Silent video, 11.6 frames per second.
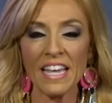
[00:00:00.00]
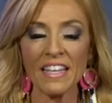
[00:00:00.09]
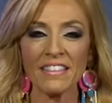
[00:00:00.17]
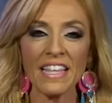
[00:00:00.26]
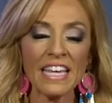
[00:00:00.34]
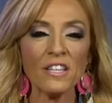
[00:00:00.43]

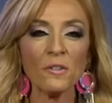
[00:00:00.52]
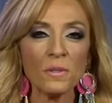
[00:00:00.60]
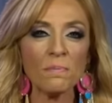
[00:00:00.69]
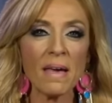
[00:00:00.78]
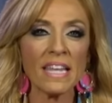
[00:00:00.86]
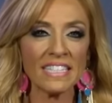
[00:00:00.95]
they use
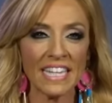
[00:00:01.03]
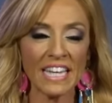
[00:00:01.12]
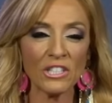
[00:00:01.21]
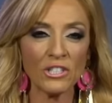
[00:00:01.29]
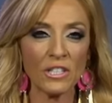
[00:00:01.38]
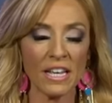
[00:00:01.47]

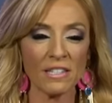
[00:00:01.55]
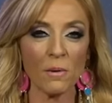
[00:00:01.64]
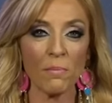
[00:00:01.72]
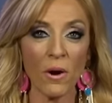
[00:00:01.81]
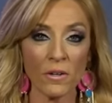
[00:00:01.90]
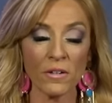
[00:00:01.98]
meditation as a
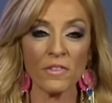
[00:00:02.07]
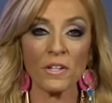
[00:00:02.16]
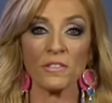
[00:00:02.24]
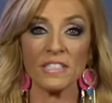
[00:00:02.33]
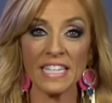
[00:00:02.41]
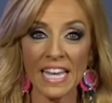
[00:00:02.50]
part of their
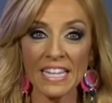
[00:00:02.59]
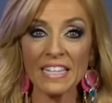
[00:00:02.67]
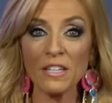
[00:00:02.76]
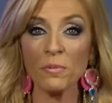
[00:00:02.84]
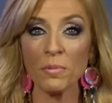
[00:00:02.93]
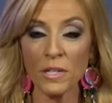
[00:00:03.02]

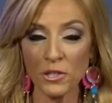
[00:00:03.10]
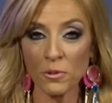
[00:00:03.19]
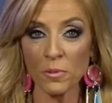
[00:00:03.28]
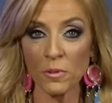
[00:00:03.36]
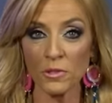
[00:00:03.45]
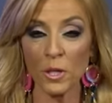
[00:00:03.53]
daily
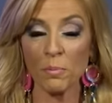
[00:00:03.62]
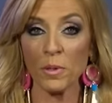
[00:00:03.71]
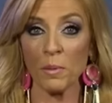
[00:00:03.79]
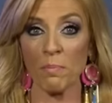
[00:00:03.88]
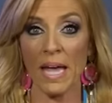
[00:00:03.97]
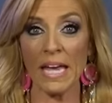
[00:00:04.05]
ritual to
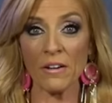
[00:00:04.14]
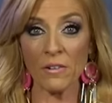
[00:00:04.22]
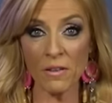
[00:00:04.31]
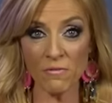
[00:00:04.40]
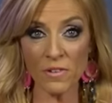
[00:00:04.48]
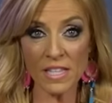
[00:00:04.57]
prepare
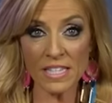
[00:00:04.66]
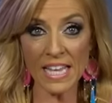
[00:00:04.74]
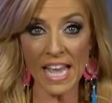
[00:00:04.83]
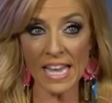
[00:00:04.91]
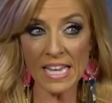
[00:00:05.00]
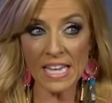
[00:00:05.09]
them for the
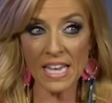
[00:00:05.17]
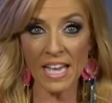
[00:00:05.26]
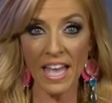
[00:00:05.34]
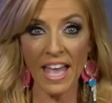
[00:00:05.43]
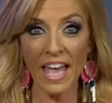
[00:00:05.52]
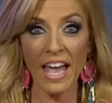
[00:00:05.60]
day,
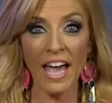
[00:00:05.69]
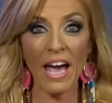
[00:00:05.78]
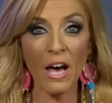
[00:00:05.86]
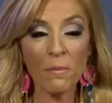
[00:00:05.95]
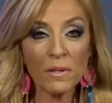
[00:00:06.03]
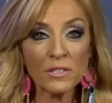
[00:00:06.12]

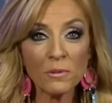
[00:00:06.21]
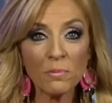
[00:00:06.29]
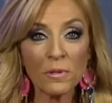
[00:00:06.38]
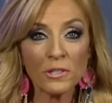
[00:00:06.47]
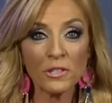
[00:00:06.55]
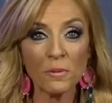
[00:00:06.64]
how much
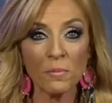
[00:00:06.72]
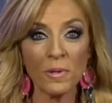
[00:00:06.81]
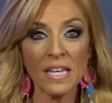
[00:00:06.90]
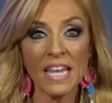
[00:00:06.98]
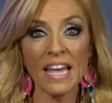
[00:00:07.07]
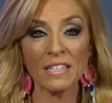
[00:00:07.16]
more should
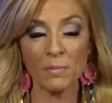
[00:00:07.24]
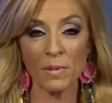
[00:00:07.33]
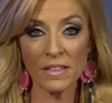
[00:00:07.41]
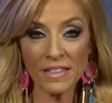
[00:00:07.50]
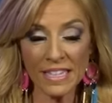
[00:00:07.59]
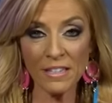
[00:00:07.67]
we as
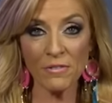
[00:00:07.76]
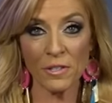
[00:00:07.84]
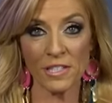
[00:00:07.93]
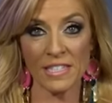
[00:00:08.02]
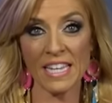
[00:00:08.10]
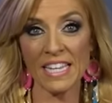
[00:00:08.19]
believers
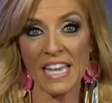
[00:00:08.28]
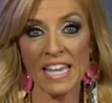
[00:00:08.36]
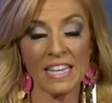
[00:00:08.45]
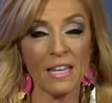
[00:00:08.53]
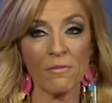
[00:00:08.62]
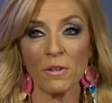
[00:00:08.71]
dedicate
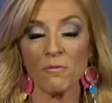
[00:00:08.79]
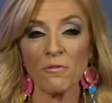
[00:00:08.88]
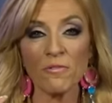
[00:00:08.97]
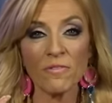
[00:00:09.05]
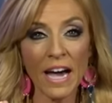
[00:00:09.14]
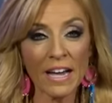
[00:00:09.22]
even
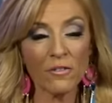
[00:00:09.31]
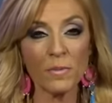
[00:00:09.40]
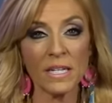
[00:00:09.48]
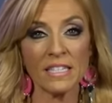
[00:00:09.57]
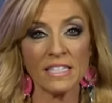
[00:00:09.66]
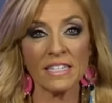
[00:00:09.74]
five
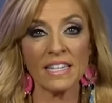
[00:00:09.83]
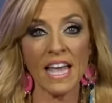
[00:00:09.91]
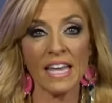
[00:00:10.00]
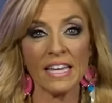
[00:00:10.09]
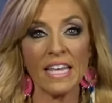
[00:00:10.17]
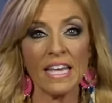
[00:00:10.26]
minutes a
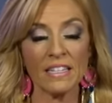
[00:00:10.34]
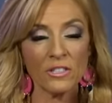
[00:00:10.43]
day to